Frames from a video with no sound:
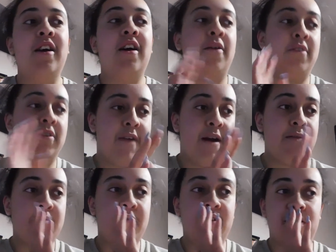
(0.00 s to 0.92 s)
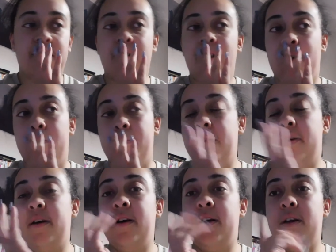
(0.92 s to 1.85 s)
wrap some presents up.
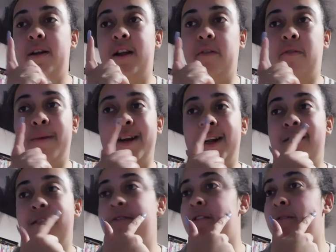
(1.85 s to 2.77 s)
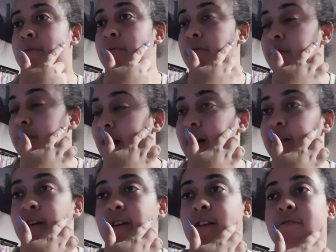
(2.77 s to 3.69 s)
I need to wrap my nan and
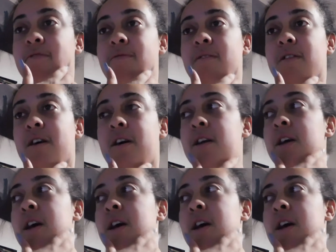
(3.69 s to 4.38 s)
granddad's Christmas card,